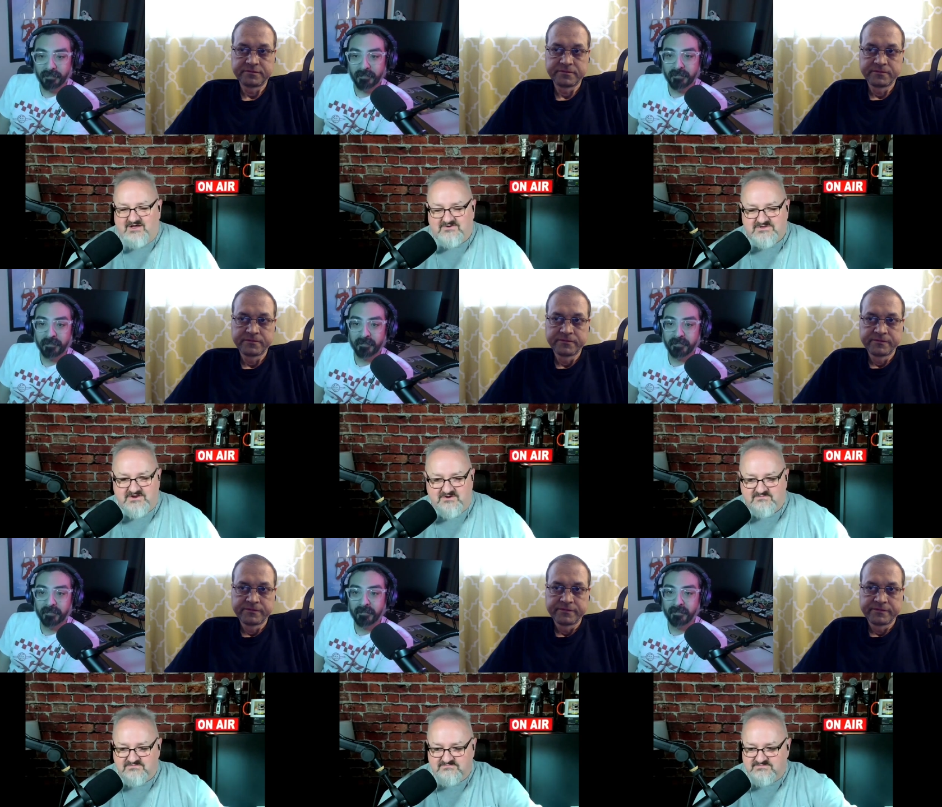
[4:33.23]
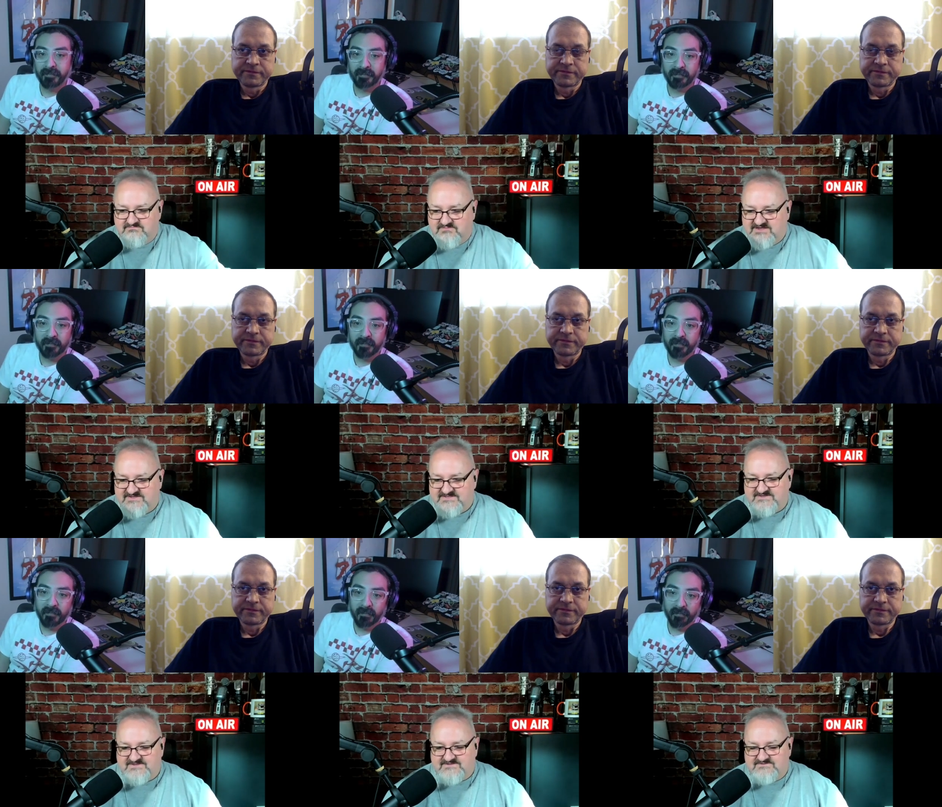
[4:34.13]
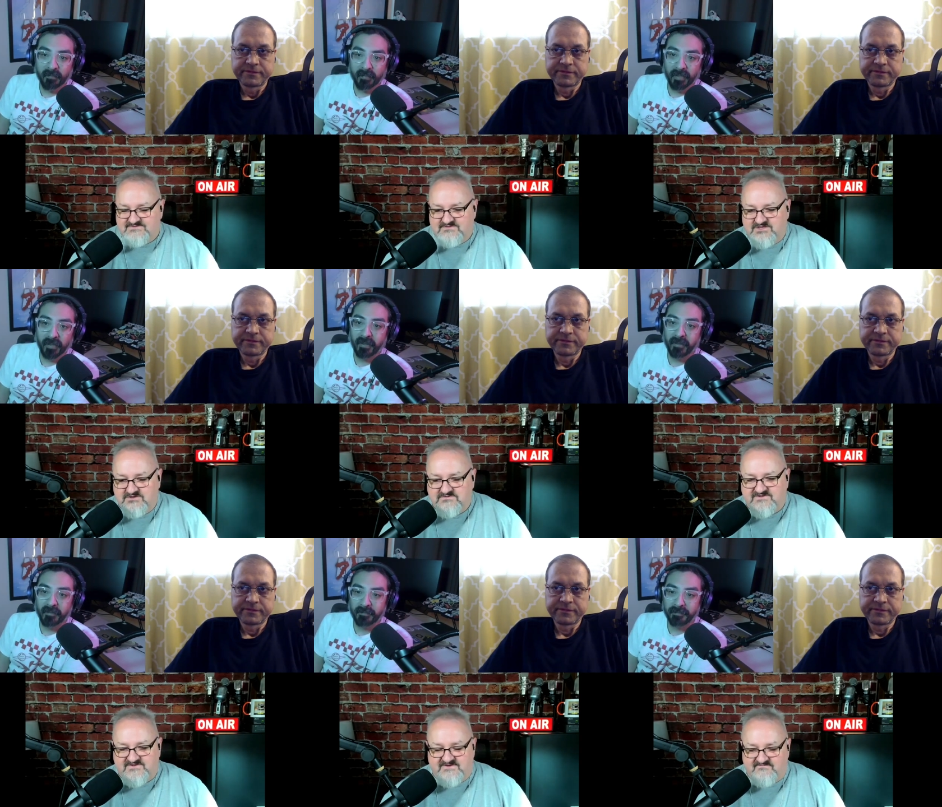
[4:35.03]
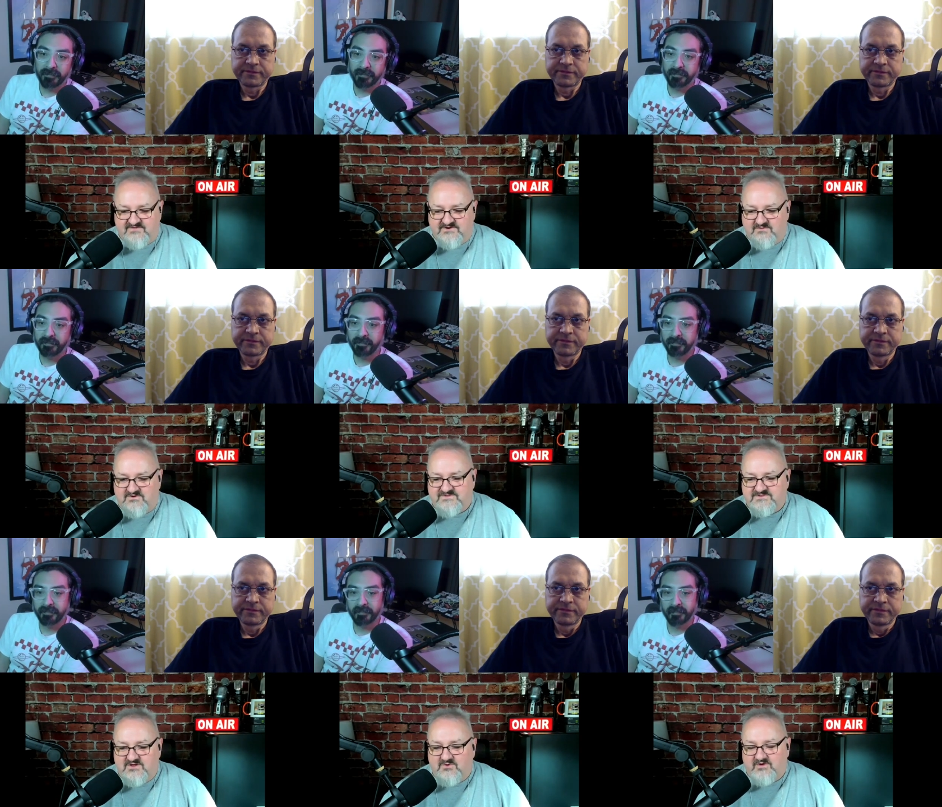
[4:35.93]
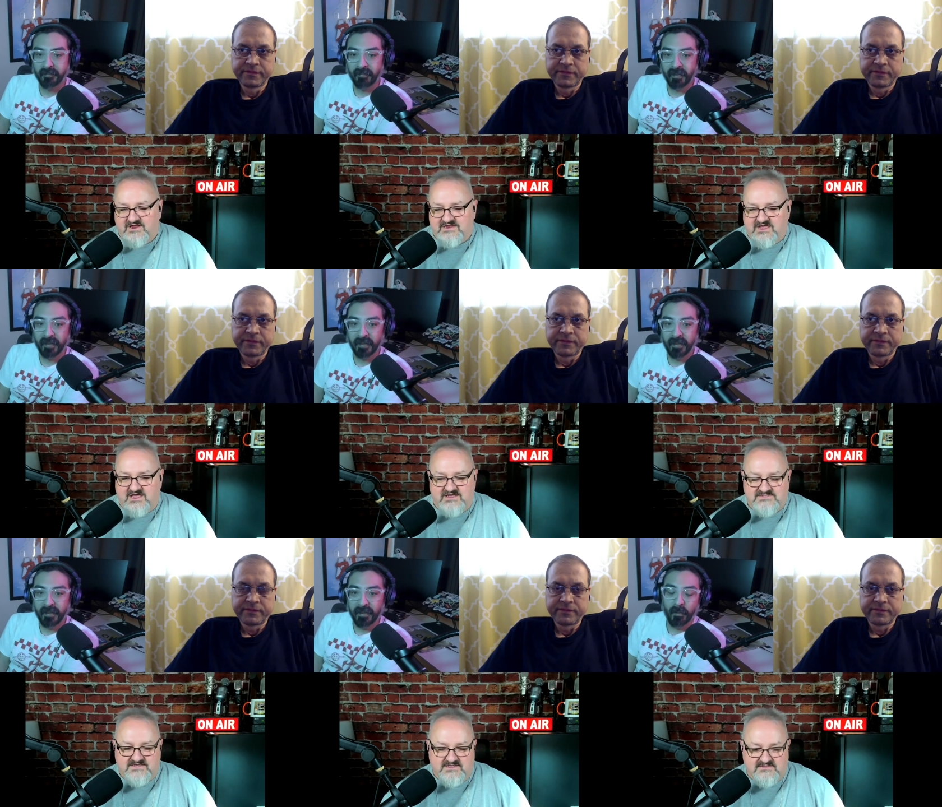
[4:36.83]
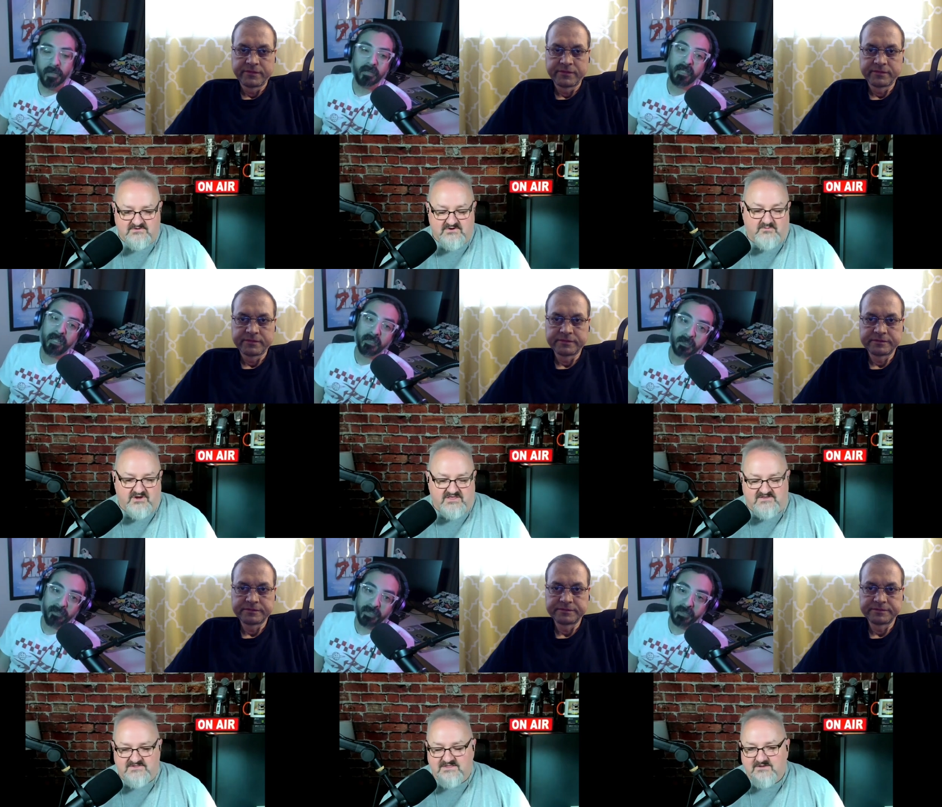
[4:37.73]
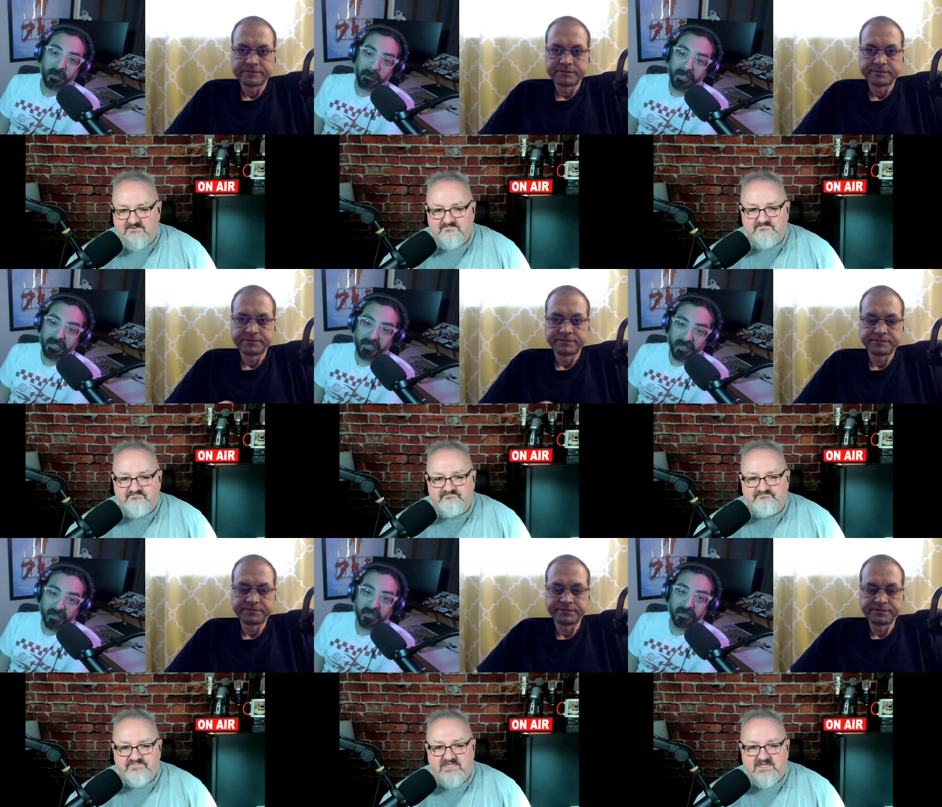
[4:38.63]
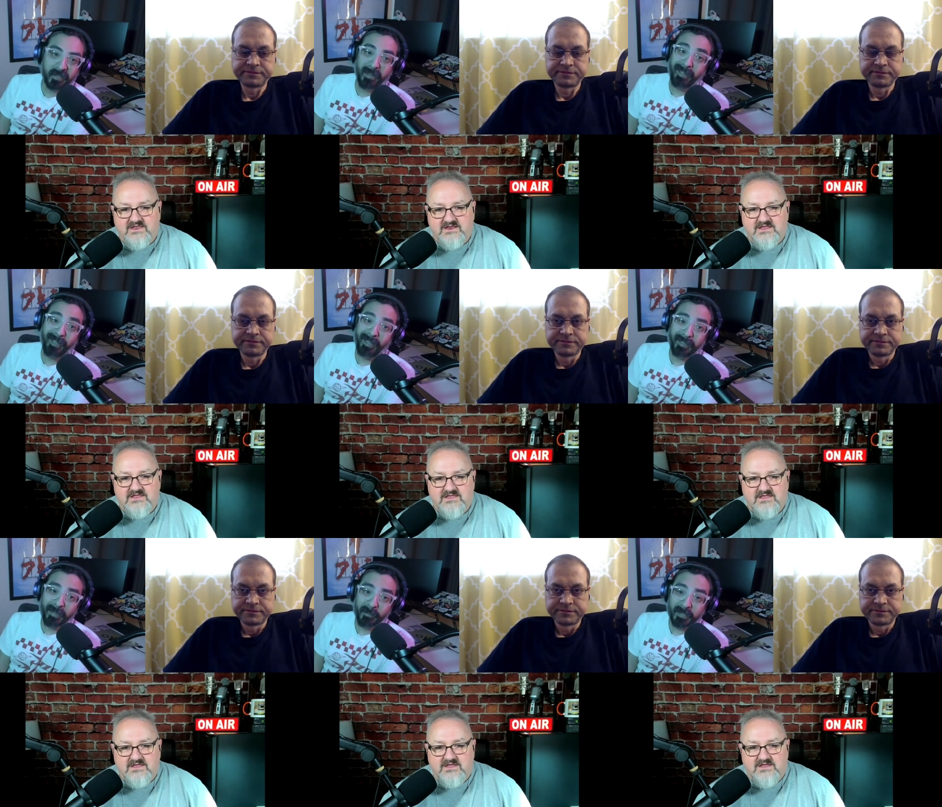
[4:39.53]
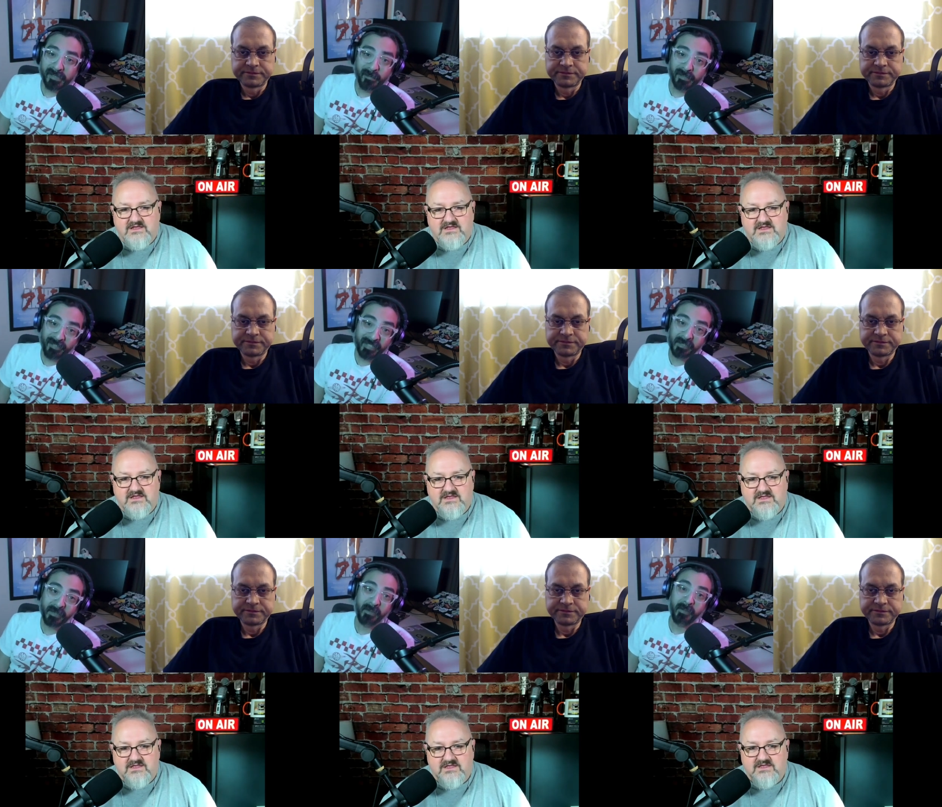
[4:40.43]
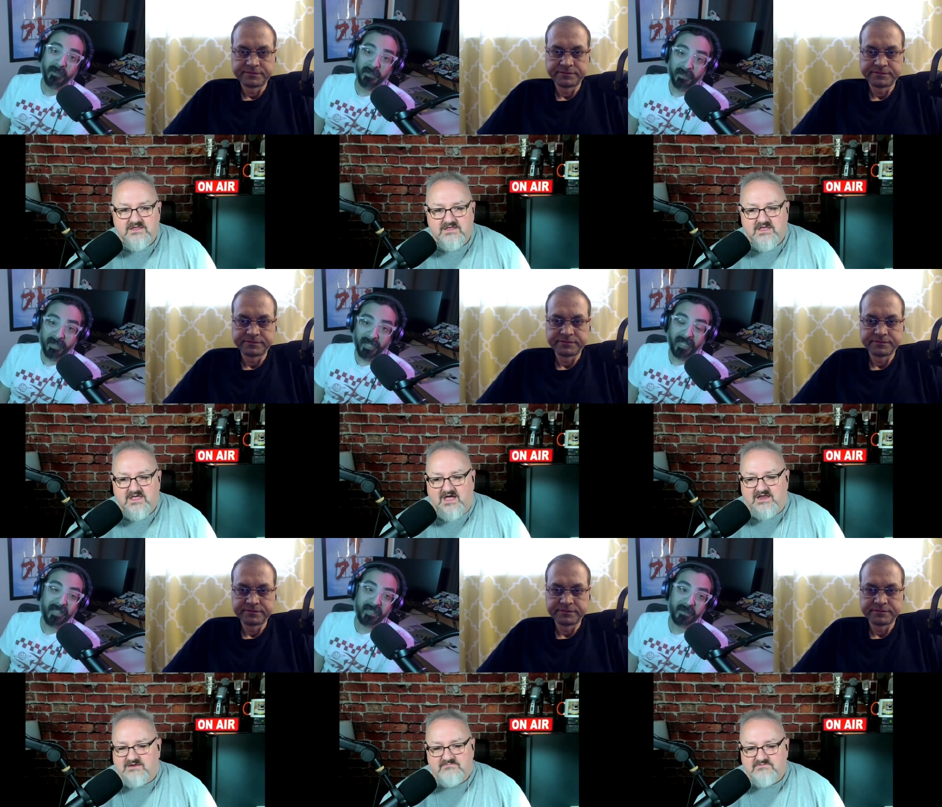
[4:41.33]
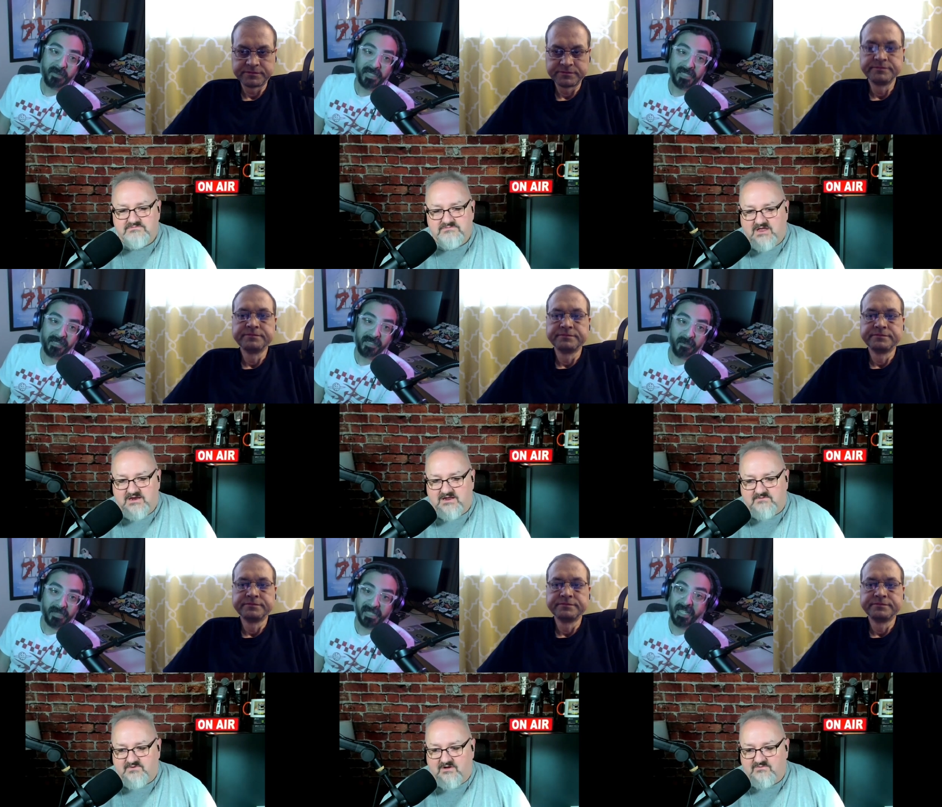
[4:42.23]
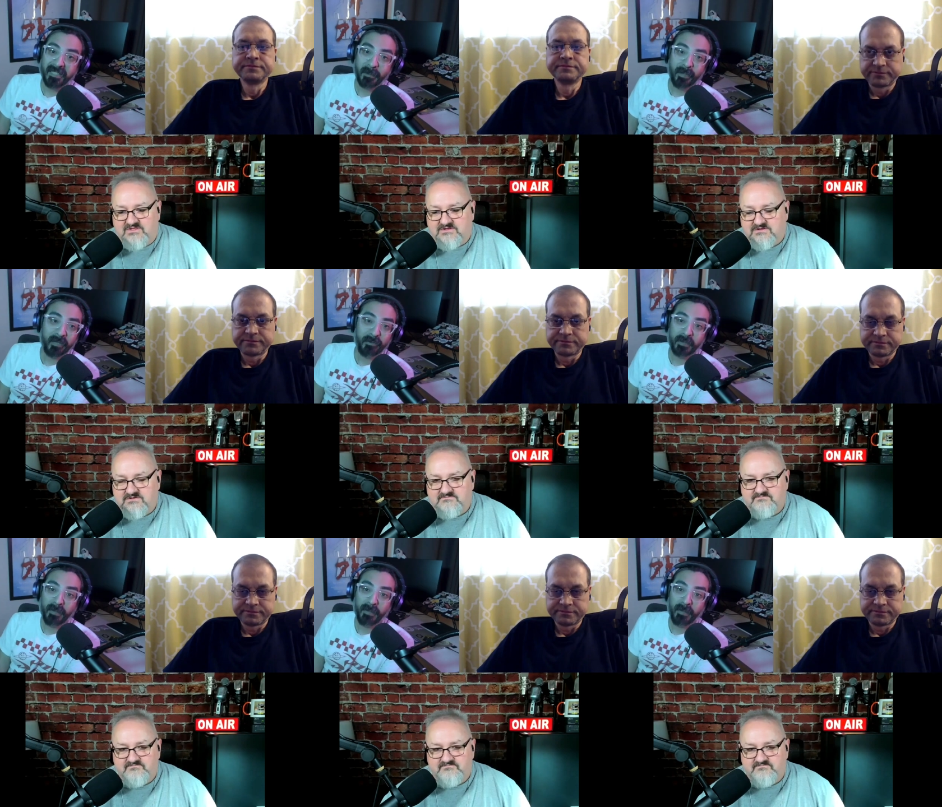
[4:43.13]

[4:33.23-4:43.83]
Speaker 1: out. GNOME makes this huge shift that almost nobody liked. Well, nobody controversial
Speaker 2: that, opinion here. I thought Windows 8 was fine too. I, I, I thought it was. I, I thought it was slightly better for the